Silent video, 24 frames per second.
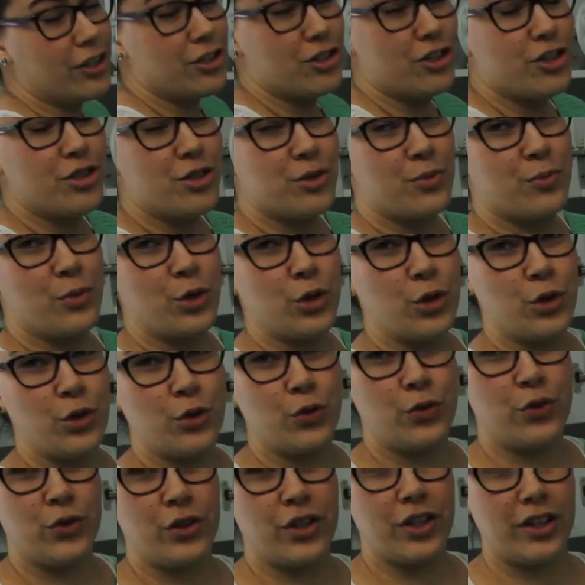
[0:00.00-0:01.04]
just
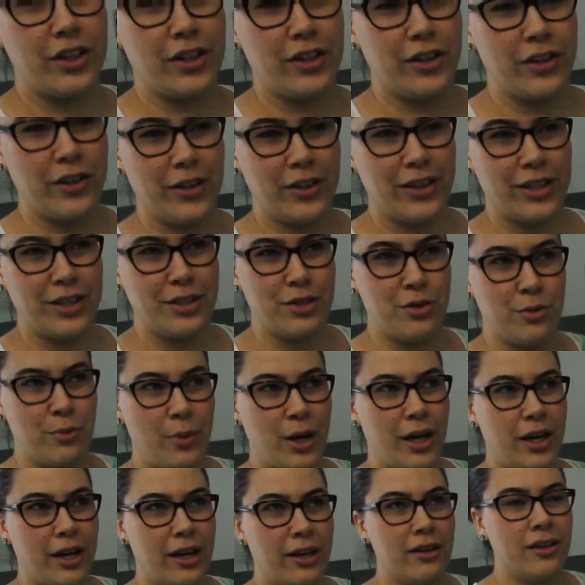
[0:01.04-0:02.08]
moved into
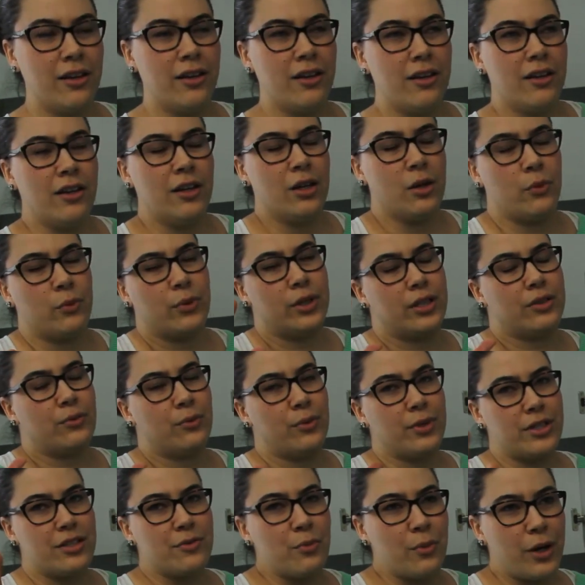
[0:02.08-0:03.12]
my, well, it
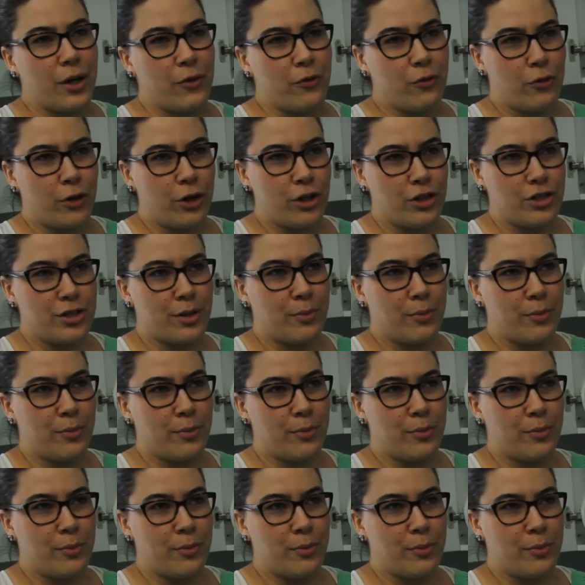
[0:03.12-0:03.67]
wasn't my first